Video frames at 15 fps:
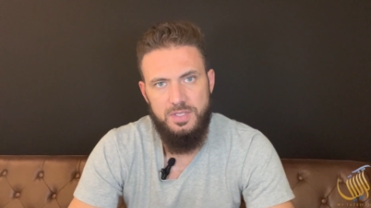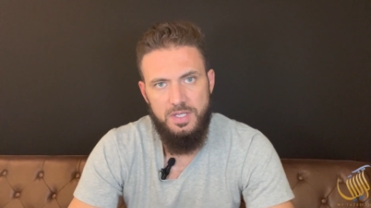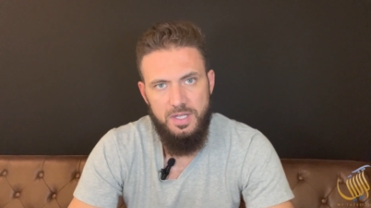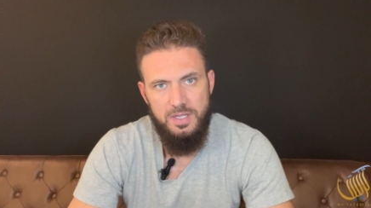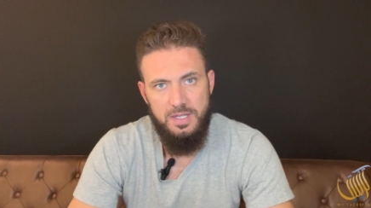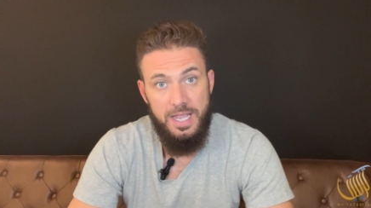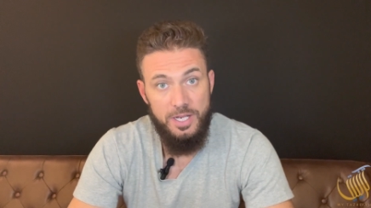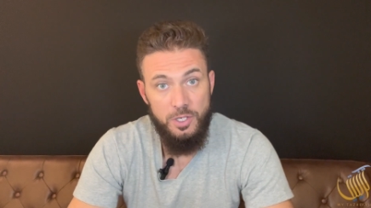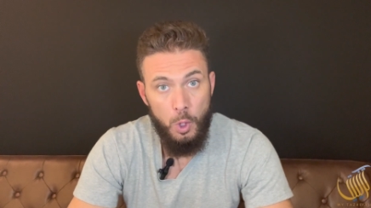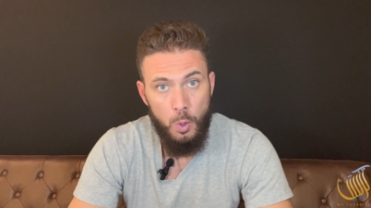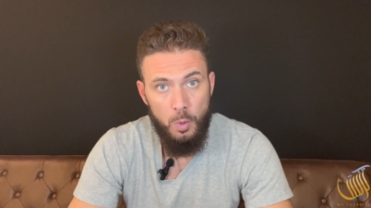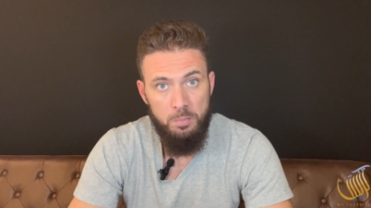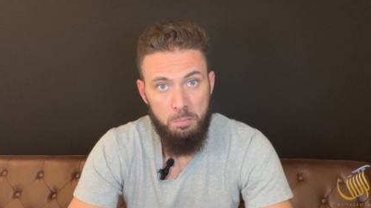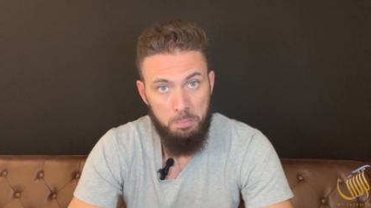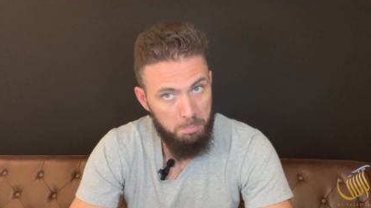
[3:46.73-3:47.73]
Okay, I
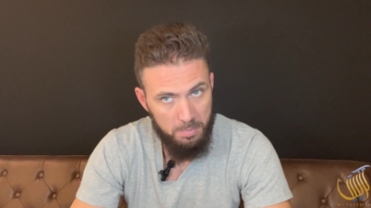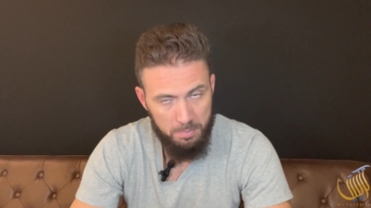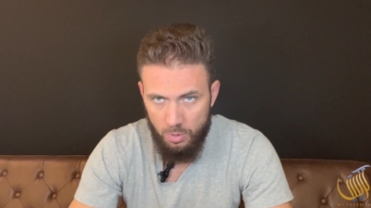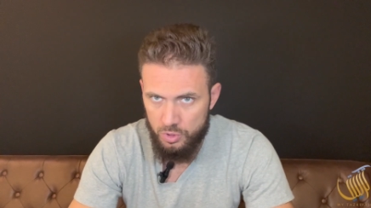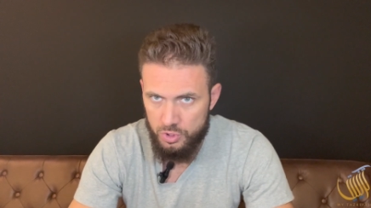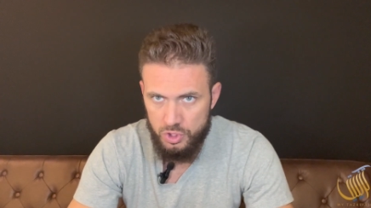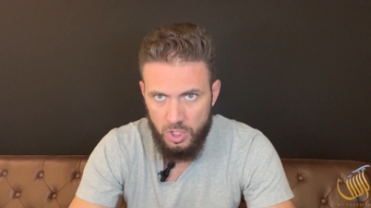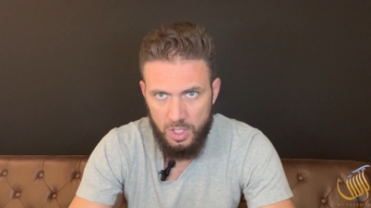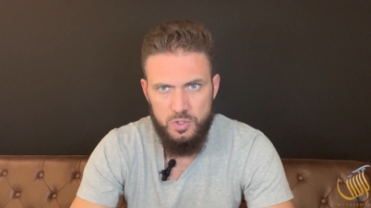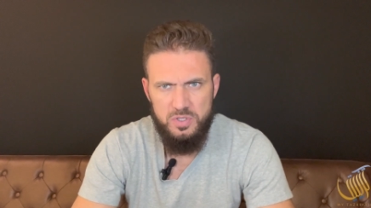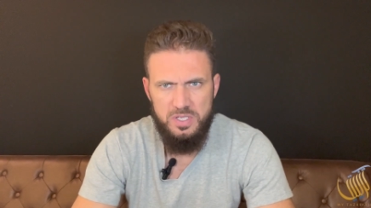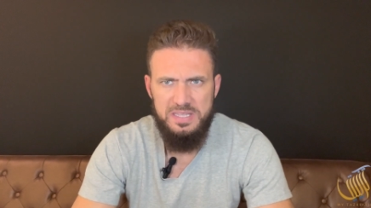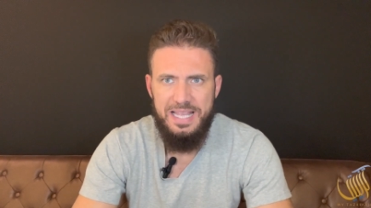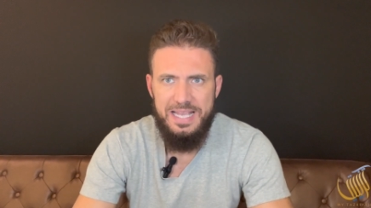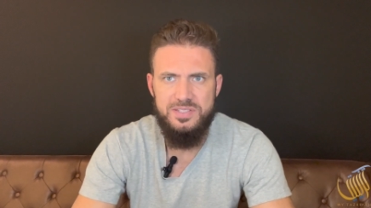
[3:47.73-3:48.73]
know most
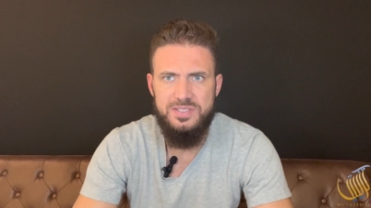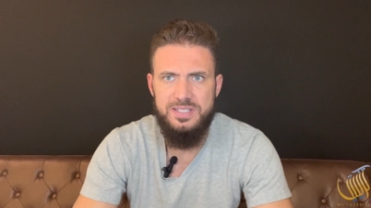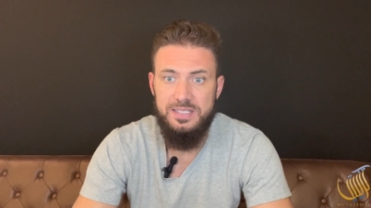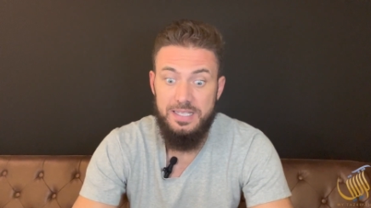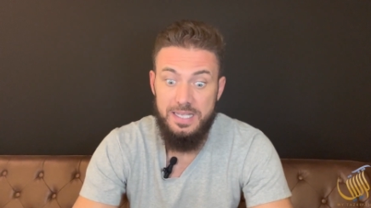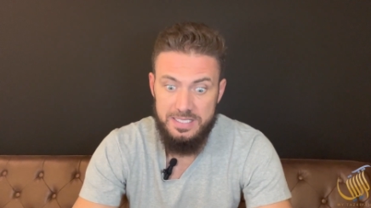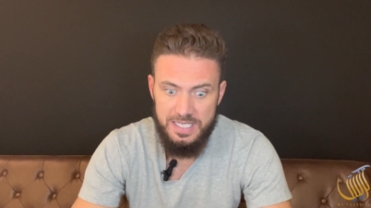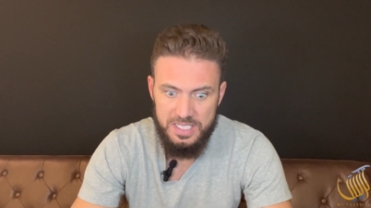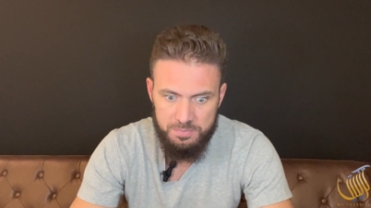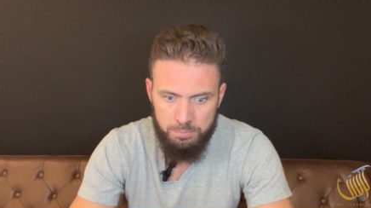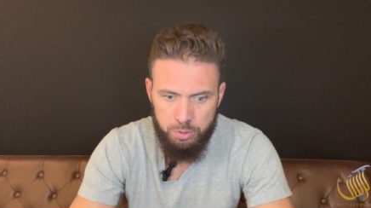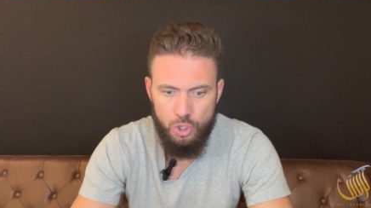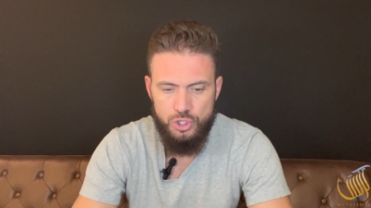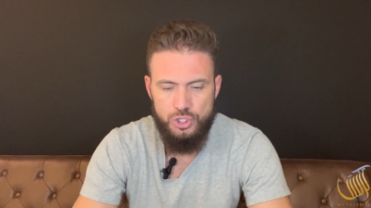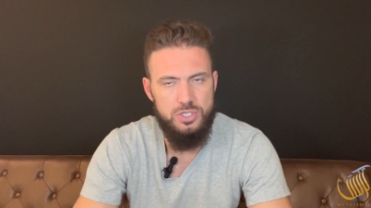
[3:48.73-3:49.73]
scholars say last 10 days, let's
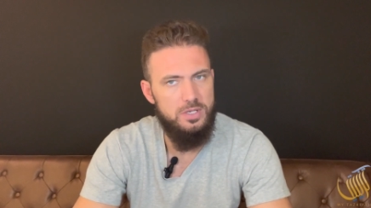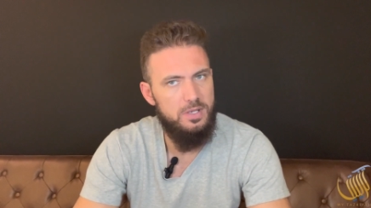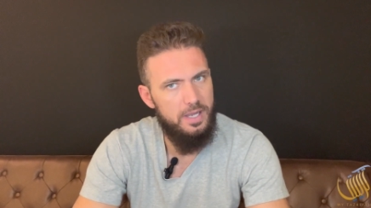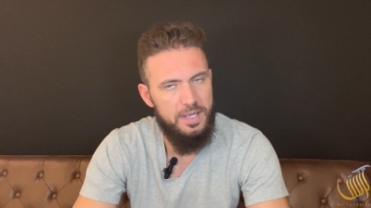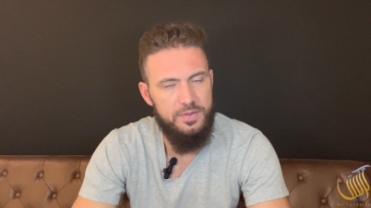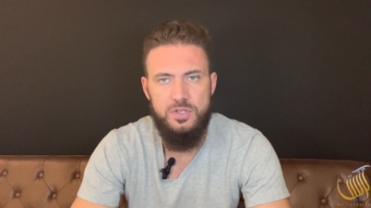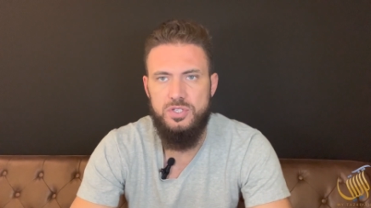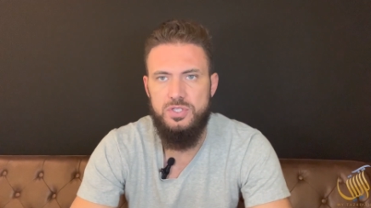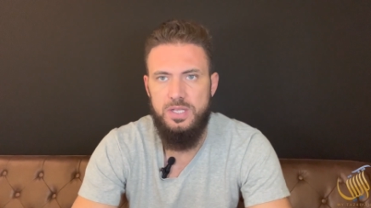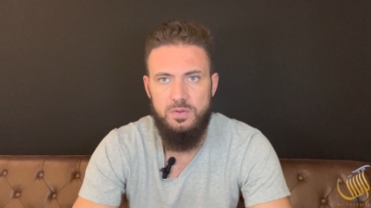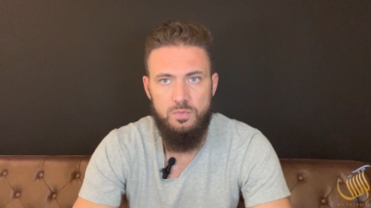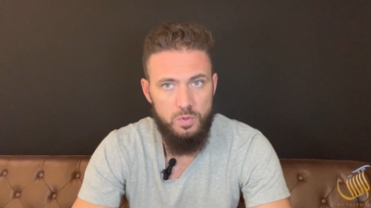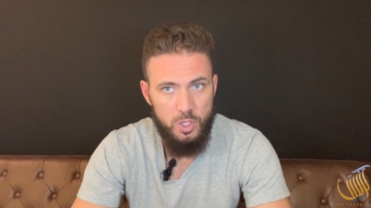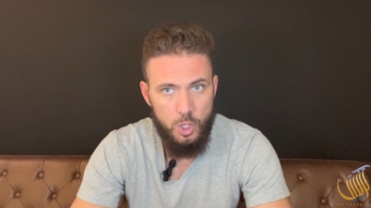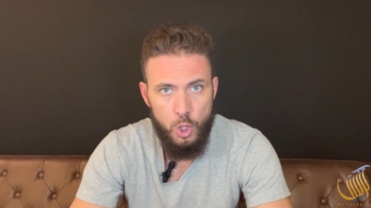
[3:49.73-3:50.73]
push. I
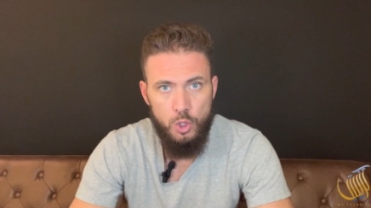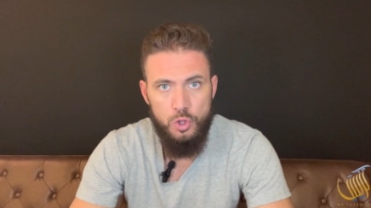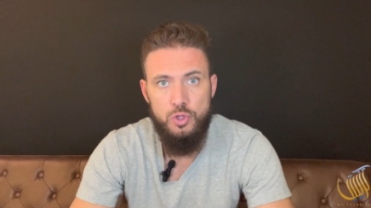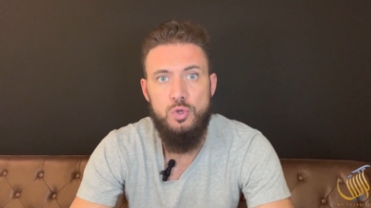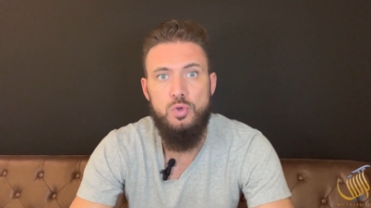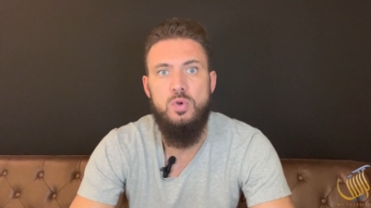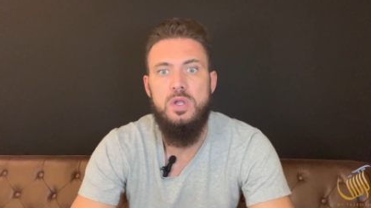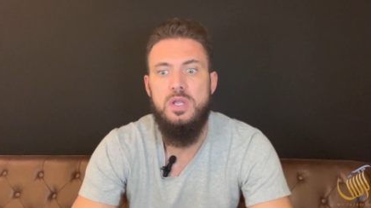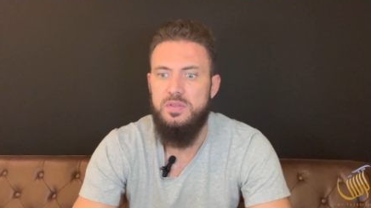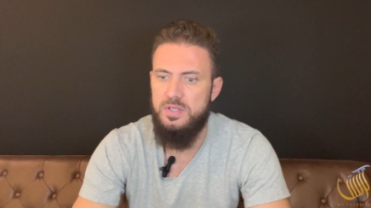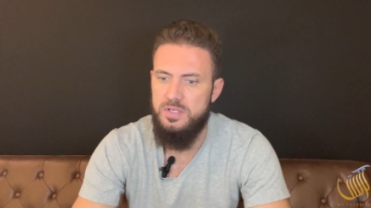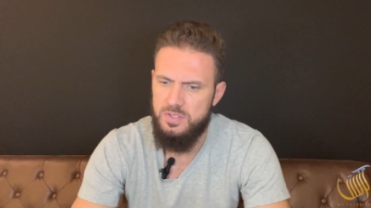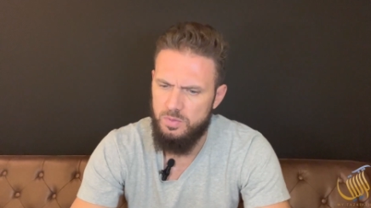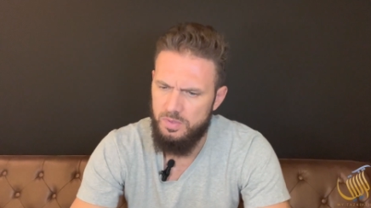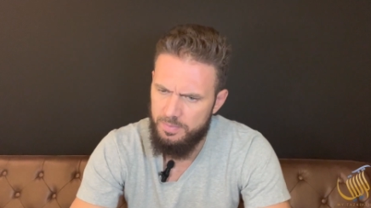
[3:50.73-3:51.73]
understand, we all do.
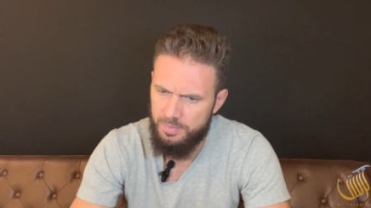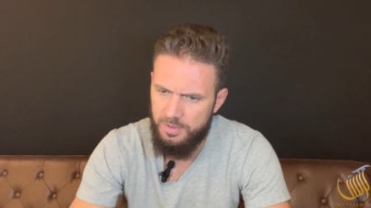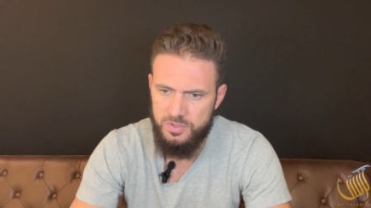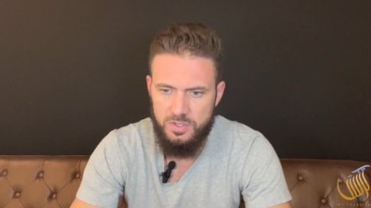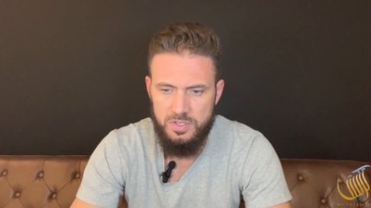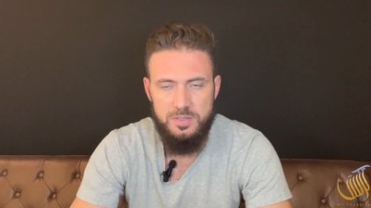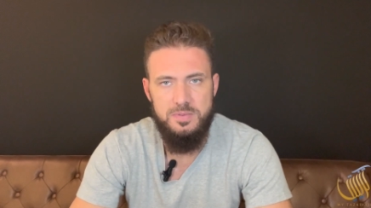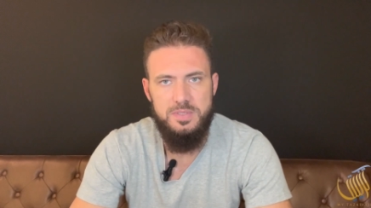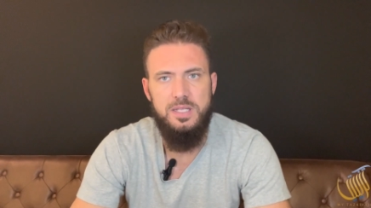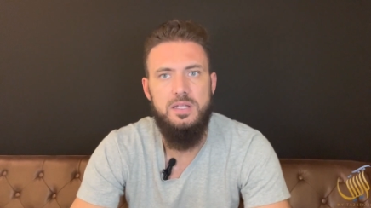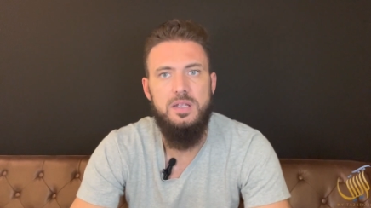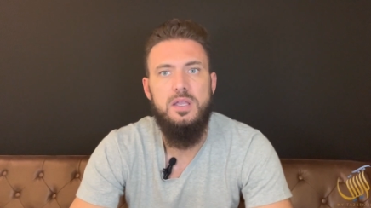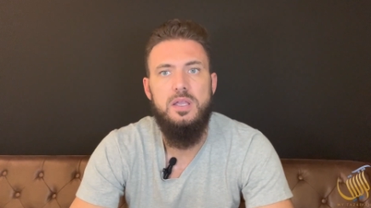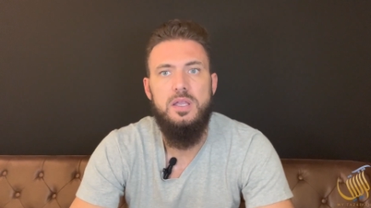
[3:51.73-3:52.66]
This is what the Prophet said.